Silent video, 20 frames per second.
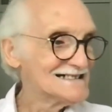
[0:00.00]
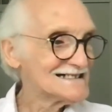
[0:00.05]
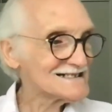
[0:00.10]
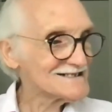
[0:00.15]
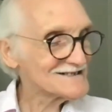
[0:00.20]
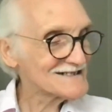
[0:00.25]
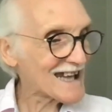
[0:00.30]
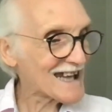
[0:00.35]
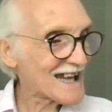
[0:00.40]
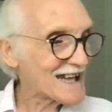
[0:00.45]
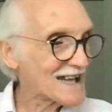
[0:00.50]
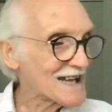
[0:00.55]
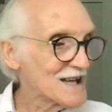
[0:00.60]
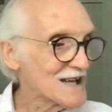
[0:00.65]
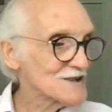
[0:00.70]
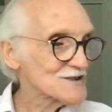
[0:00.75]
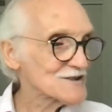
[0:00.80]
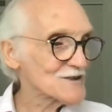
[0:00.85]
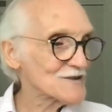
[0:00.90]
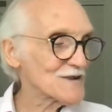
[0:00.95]
Okay,
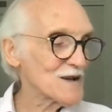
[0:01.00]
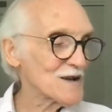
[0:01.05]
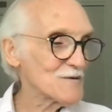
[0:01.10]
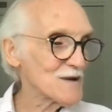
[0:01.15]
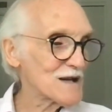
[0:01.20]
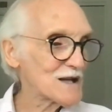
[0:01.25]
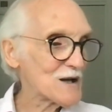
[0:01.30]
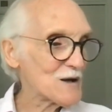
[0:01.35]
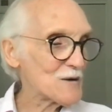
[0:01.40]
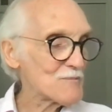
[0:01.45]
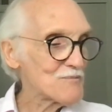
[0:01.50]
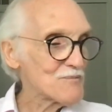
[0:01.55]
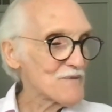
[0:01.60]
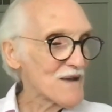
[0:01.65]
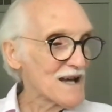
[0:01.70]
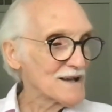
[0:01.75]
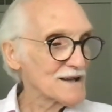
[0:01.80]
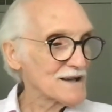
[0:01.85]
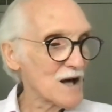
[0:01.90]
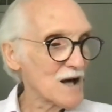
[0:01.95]
so there we go.
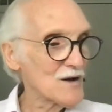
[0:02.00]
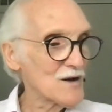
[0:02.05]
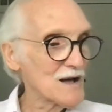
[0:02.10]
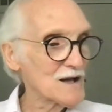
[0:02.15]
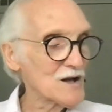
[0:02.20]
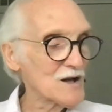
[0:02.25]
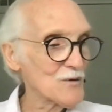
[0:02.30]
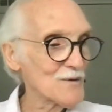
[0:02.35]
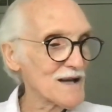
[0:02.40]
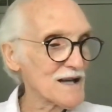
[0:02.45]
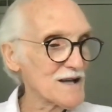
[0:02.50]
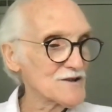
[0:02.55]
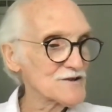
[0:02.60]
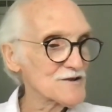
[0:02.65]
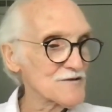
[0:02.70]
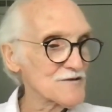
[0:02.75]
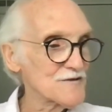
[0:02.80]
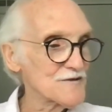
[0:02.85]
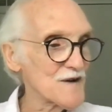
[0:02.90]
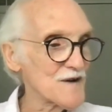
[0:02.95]
Now, going
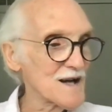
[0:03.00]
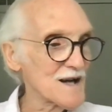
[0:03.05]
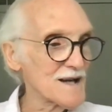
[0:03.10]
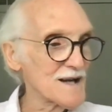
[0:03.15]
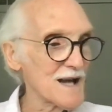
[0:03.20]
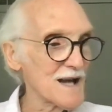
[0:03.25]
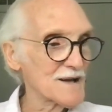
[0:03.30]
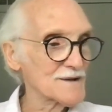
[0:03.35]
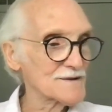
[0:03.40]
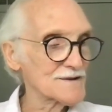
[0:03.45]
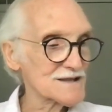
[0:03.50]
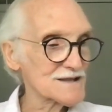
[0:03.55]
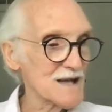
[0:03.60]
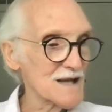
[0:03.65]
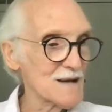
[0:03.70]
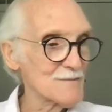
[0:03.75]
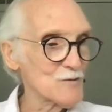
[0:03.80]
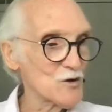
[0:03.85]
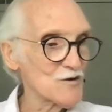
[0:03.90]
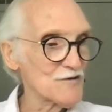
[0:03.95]
into finance,
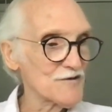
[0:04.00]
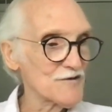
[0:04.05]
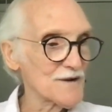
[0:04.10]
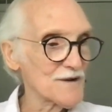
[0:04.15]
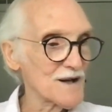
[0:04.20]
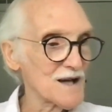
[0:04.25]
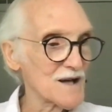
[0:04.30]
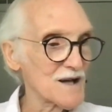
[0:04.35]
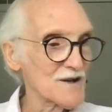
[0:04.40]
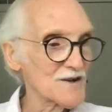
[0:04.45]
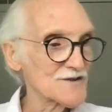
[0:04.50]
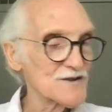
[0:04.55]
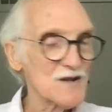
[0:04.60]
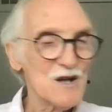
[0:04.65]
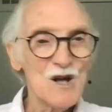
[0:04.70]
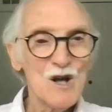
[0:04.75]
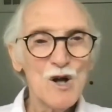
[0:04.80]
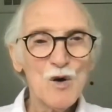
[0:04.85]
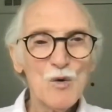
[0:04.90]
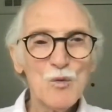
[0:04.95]
I'm often asked,
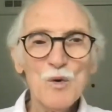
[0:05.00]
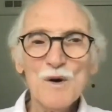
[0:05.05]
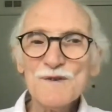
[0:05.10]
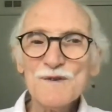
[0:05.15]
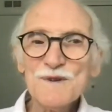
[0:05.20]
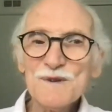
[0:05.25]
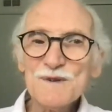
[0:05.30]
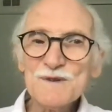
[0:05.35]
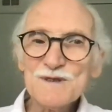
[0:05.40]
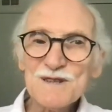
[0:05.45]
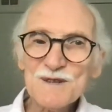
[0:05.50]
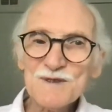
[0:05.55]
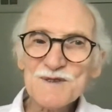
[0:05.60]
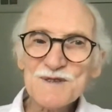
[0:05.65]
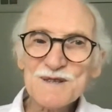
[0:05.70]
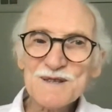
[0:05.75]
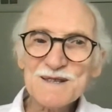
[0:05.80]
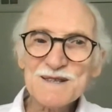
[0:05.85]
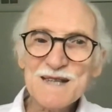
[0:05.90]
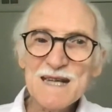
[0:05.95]
what
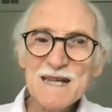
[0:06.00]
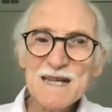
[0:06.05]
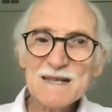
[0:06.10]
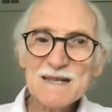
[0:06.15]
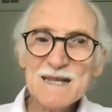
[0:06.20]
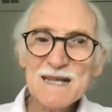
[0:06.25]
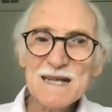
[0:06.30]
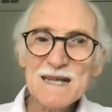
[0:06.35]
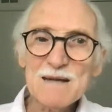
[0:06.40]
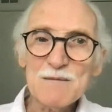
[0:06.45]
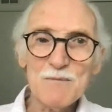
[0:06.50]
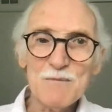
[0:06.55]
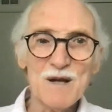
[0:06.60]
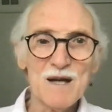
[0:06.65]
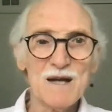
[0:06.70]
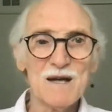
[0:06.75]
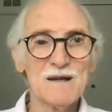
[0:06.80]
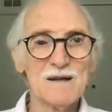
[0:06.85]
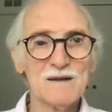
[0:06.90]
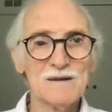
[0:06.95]
does TT
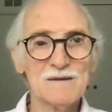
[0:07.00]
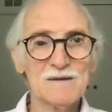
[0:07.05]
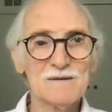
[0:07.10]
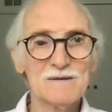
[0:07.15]
mean